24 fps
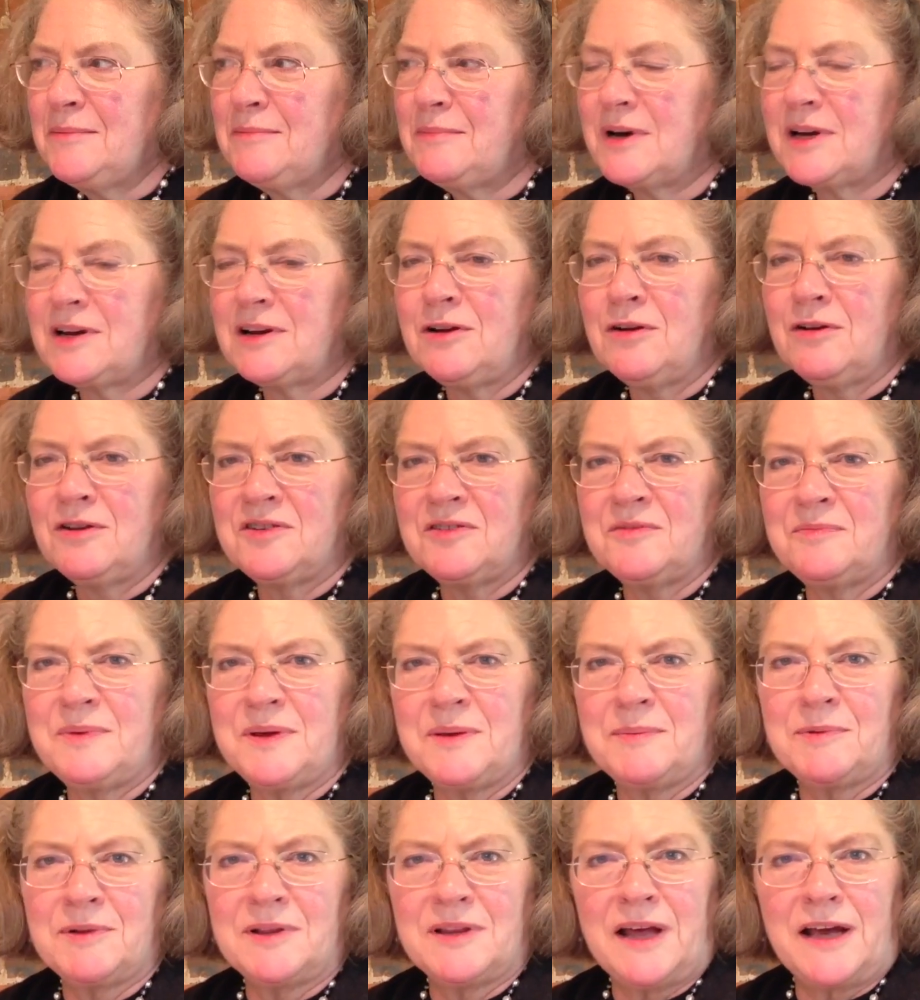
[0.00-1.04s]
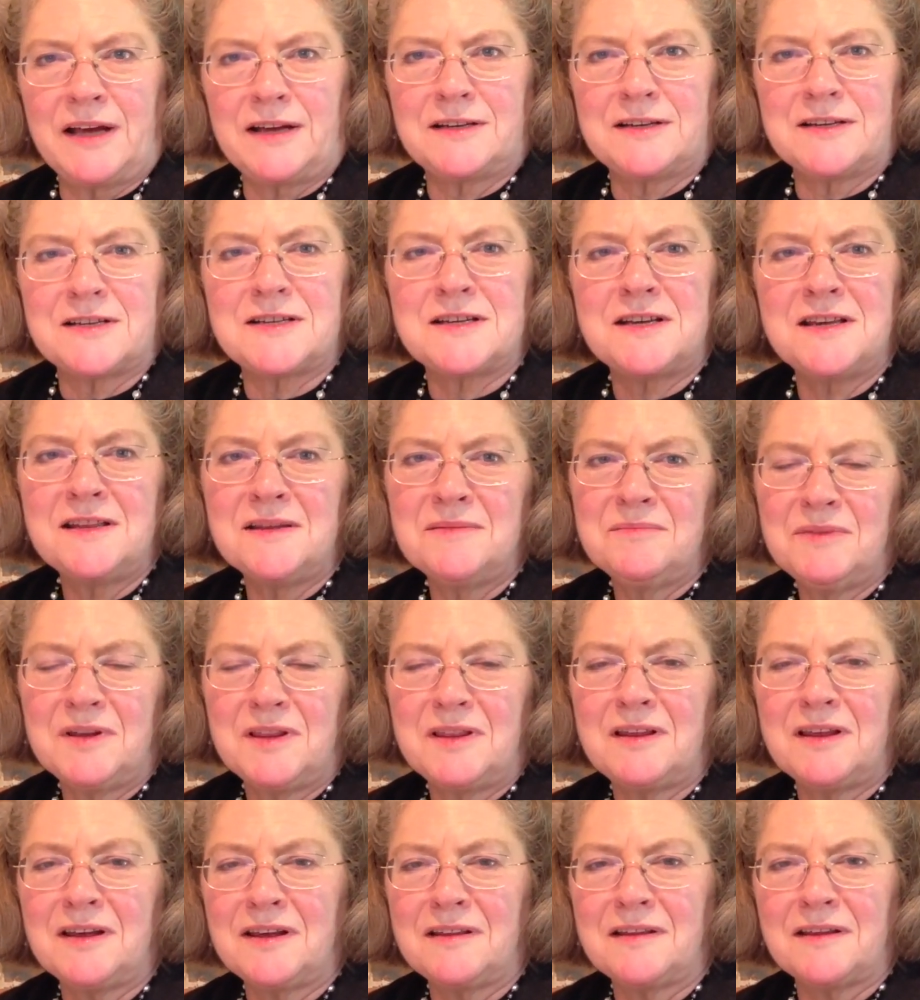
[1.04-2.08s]
but a lot of people like to see them
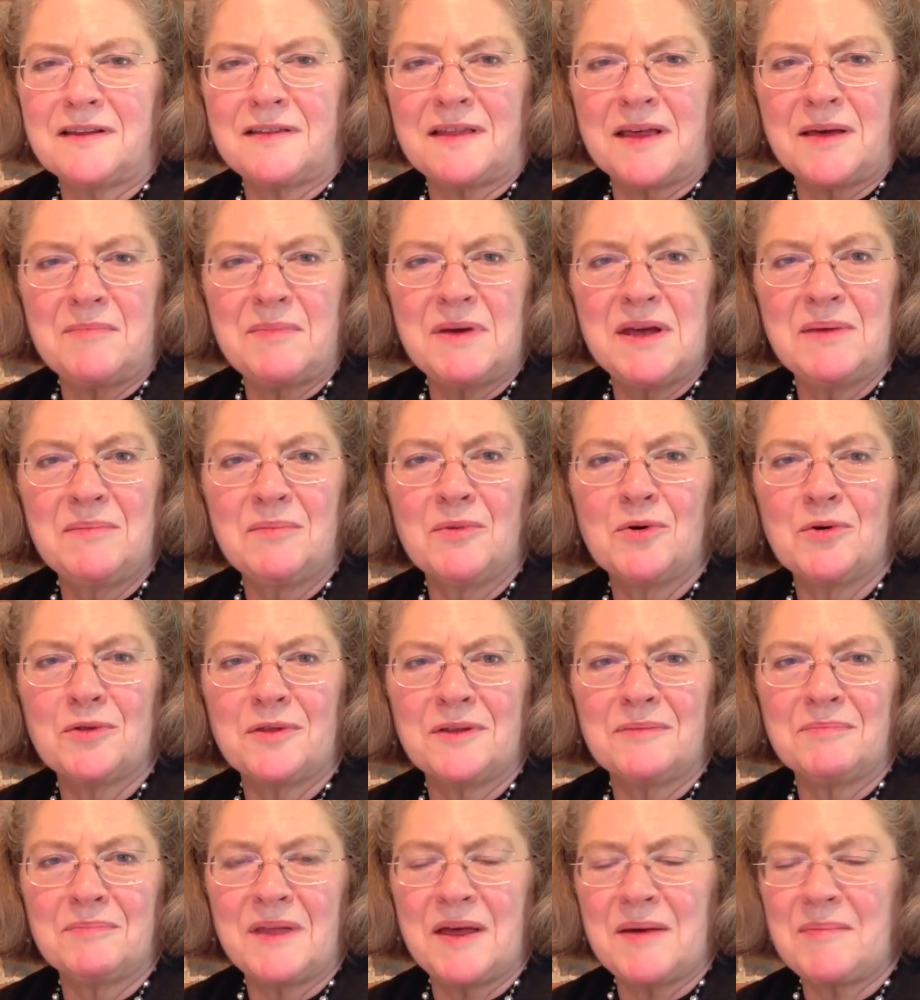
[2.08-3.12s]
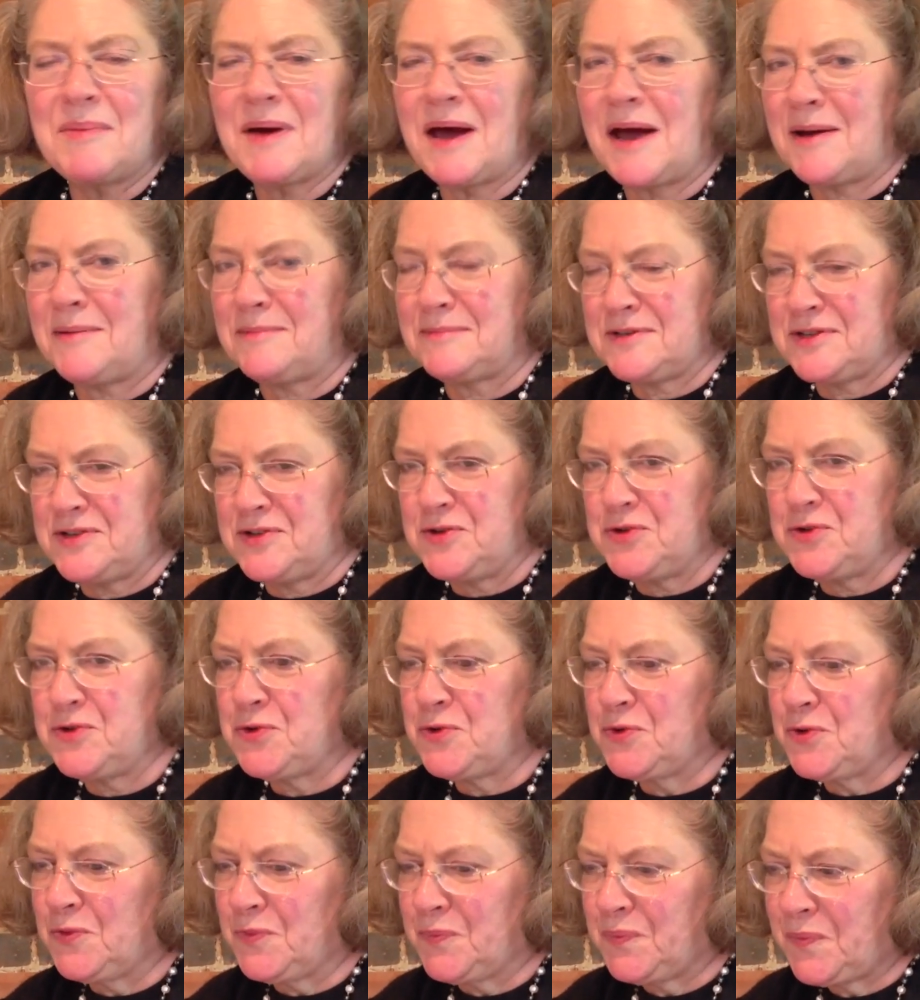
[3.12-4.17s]
and think that they mean more than they perhaps do.